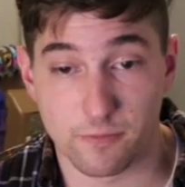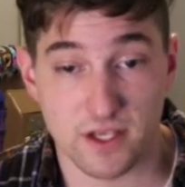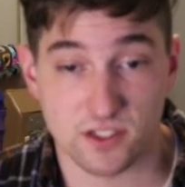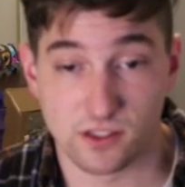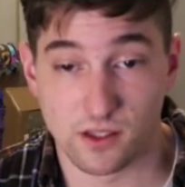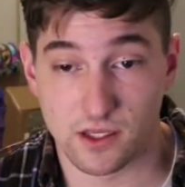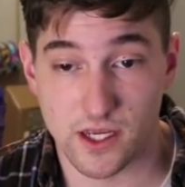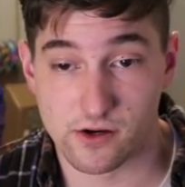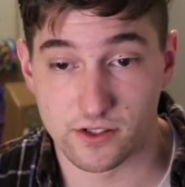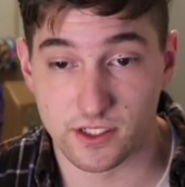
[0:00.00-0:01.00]
basically like
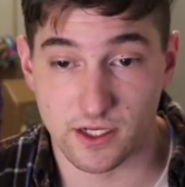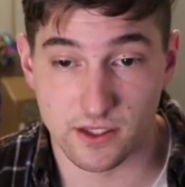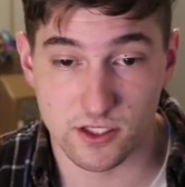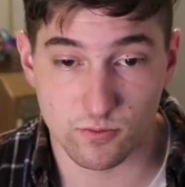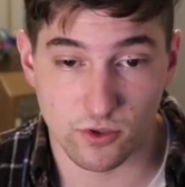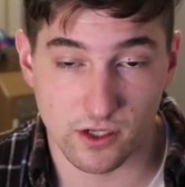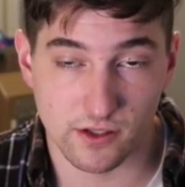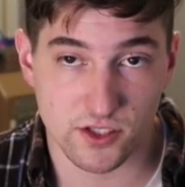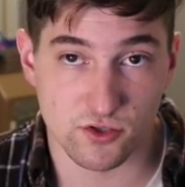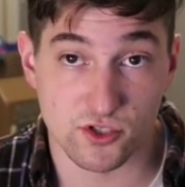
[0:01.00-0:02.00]
guaranteed at this point,
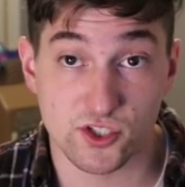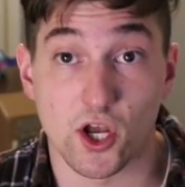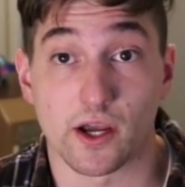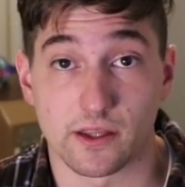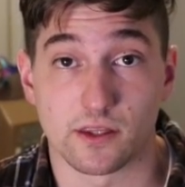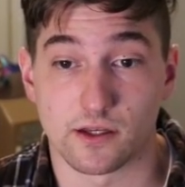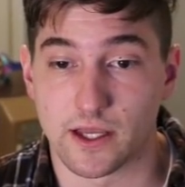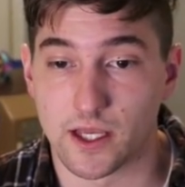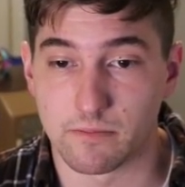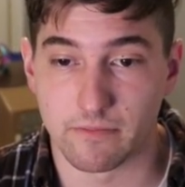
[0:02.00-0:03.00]
unless you suck at the
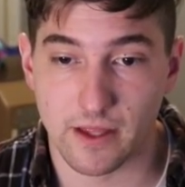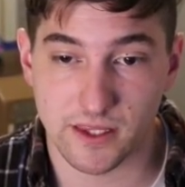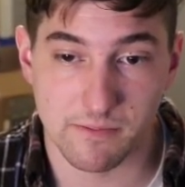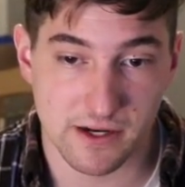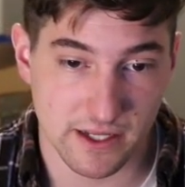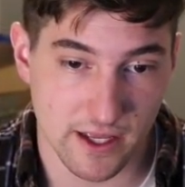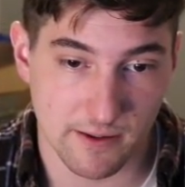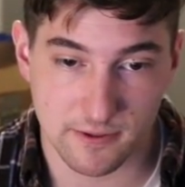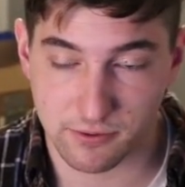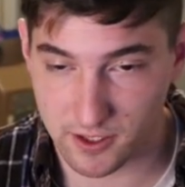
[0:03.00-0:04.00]
game, at the mini
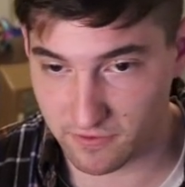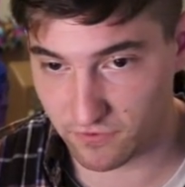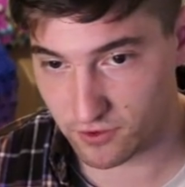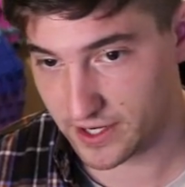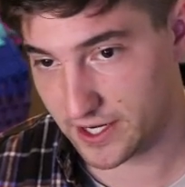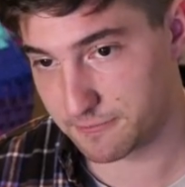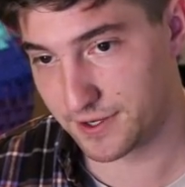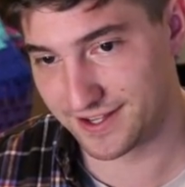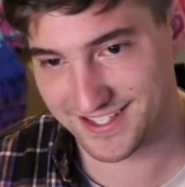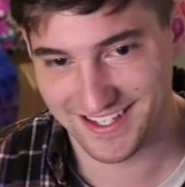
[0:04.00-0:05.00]
game to play beforehand.
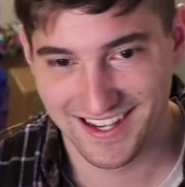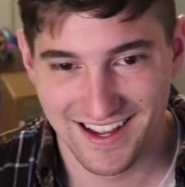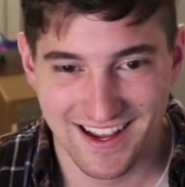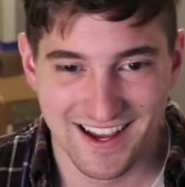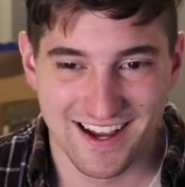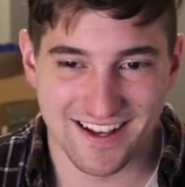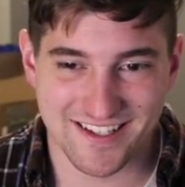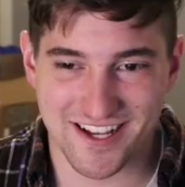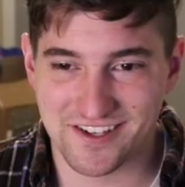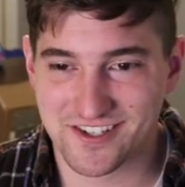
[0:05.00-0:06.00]
But
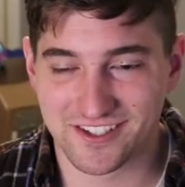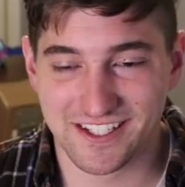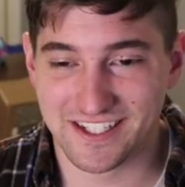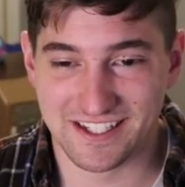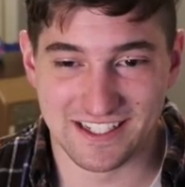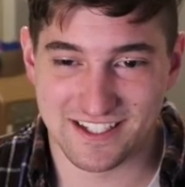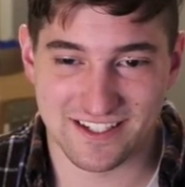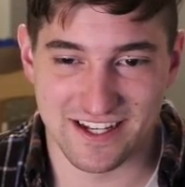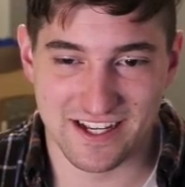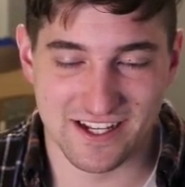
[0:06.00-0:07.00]
essentially, it's
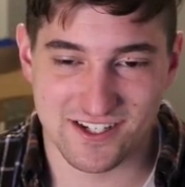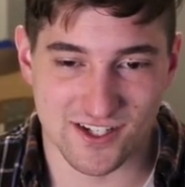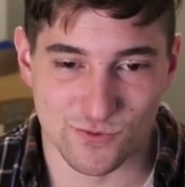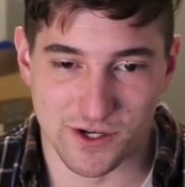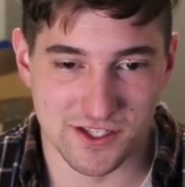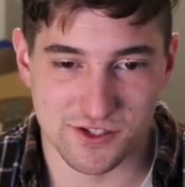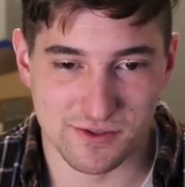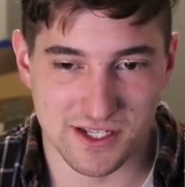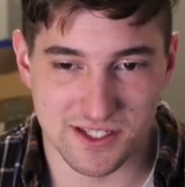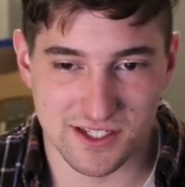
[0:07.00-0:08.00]
just way too
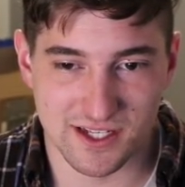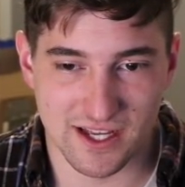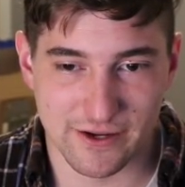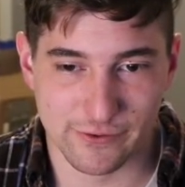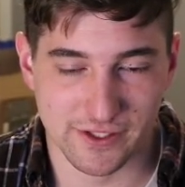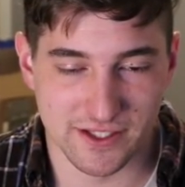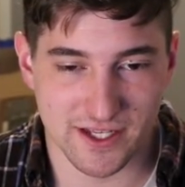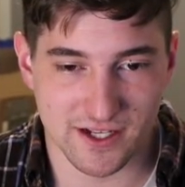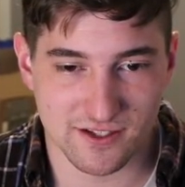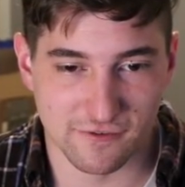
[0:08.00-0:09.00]
easy. It really
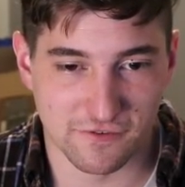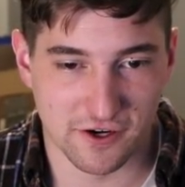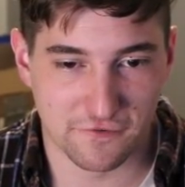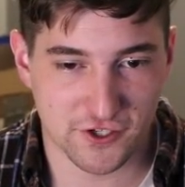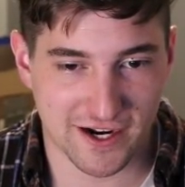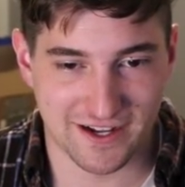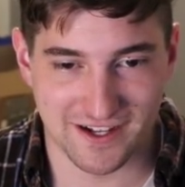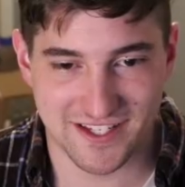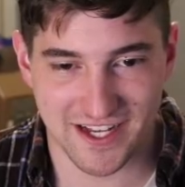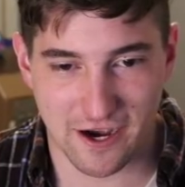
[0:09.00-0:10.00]
takes the fun of shiny
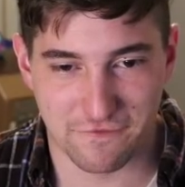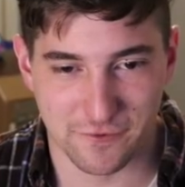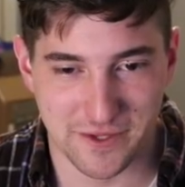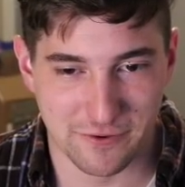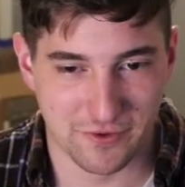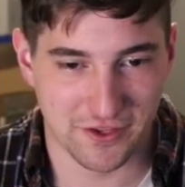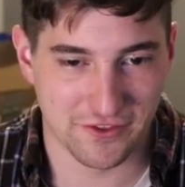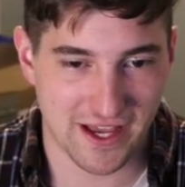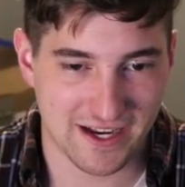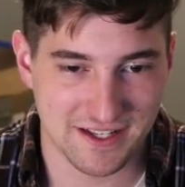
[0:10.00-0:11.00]
hunting out from me when they're
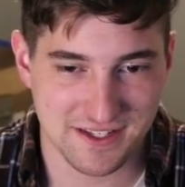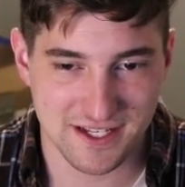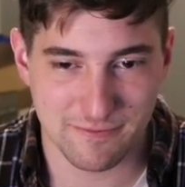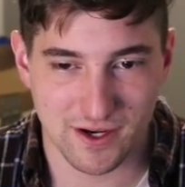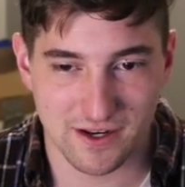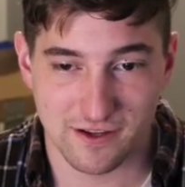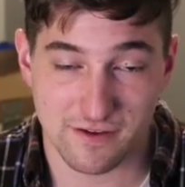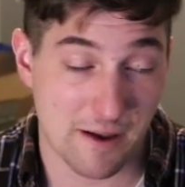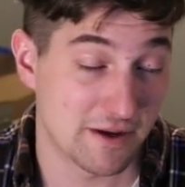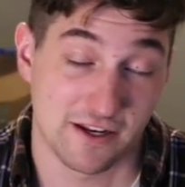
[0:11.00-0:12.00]
that easy. But
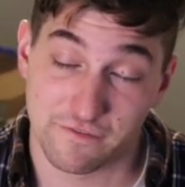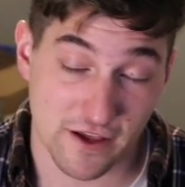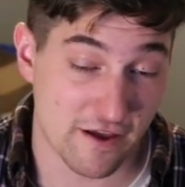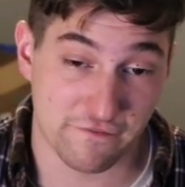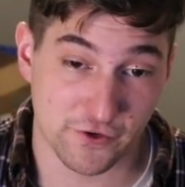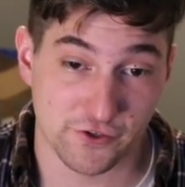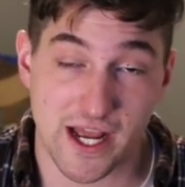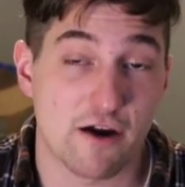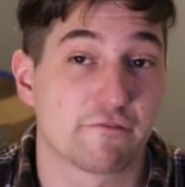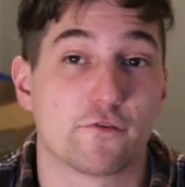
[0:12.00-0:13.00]
I mean, if you're
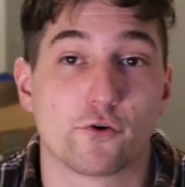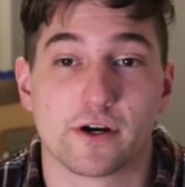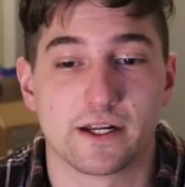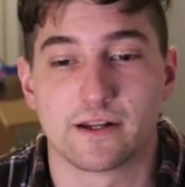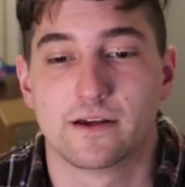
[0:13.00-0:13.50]
down for it,